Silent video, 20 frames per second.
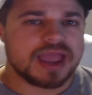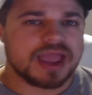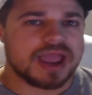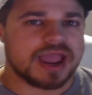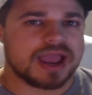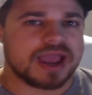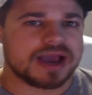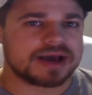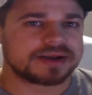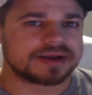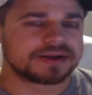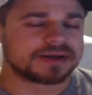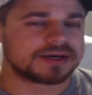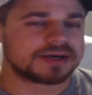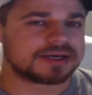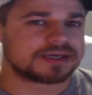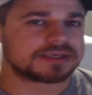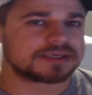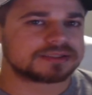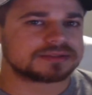And
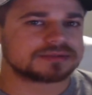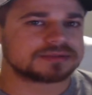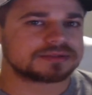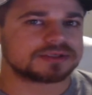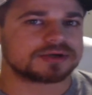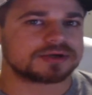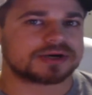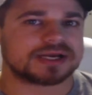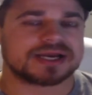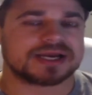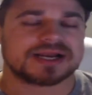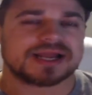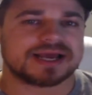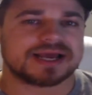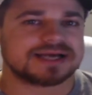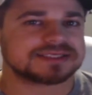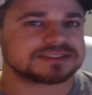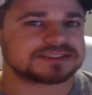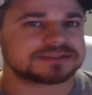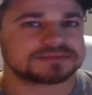uh, you know, I kind of
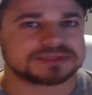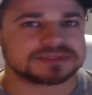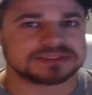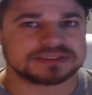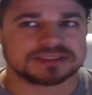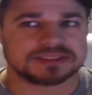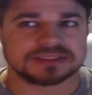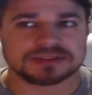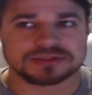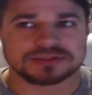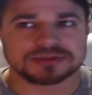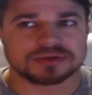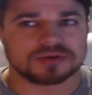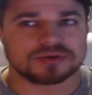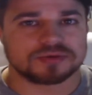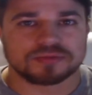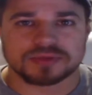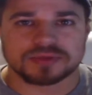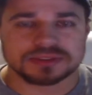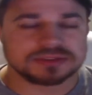asked him. I said, "So,
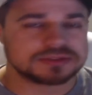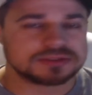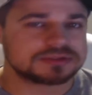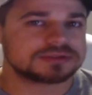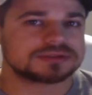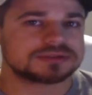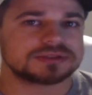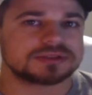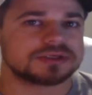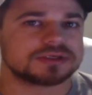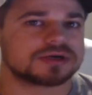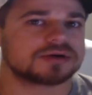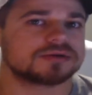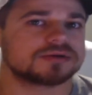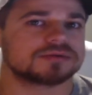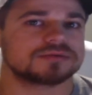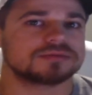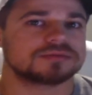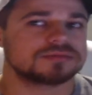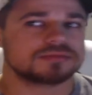what's you
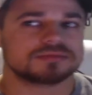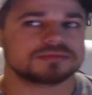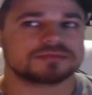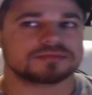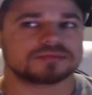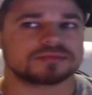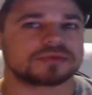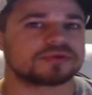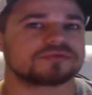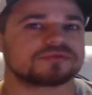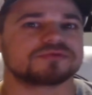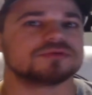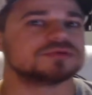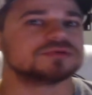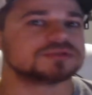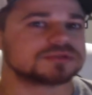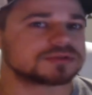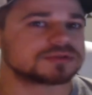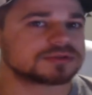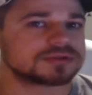know your
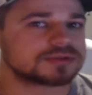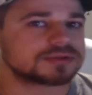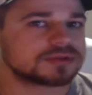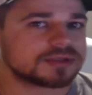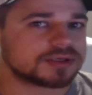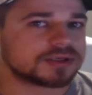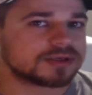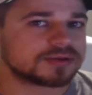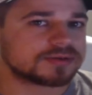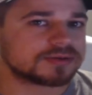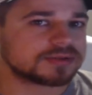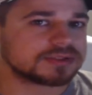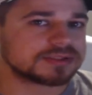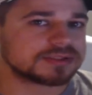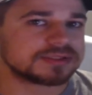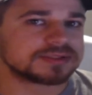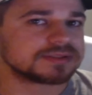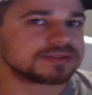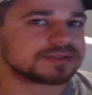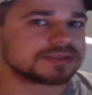future? You know,
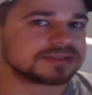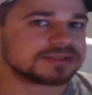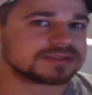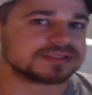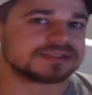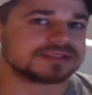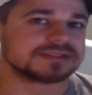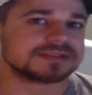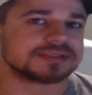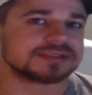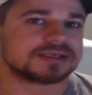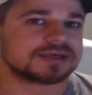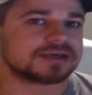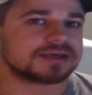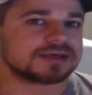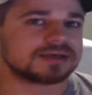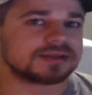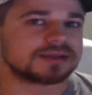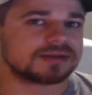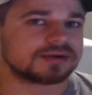is this
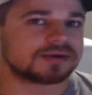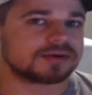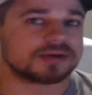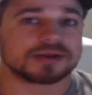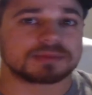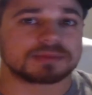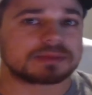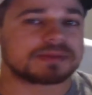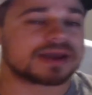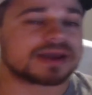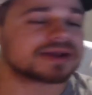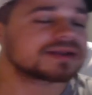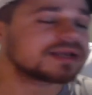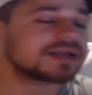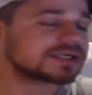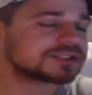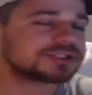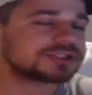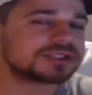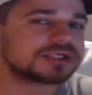uh, you know you gonna be back
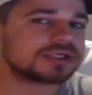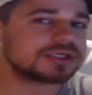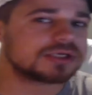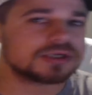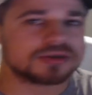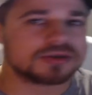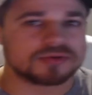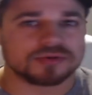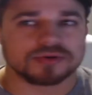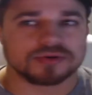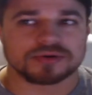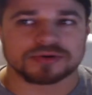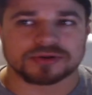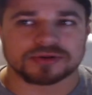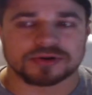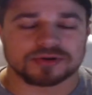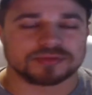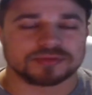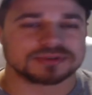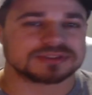next year, or you
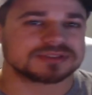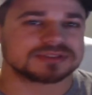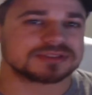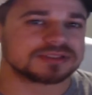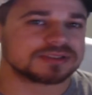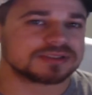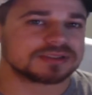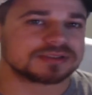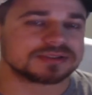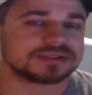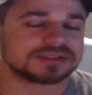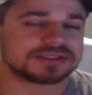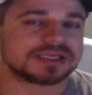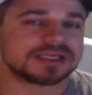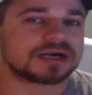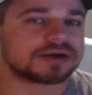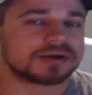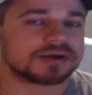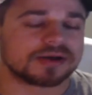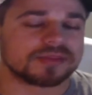know what's the the
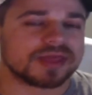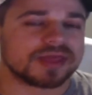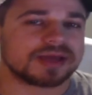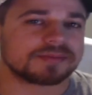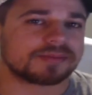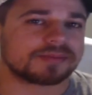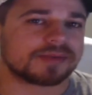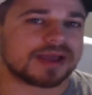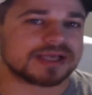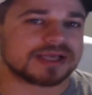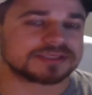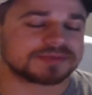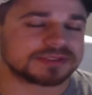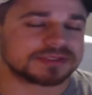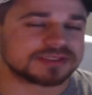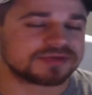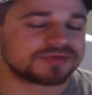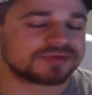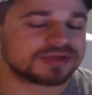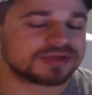scenario on that aspect of it?"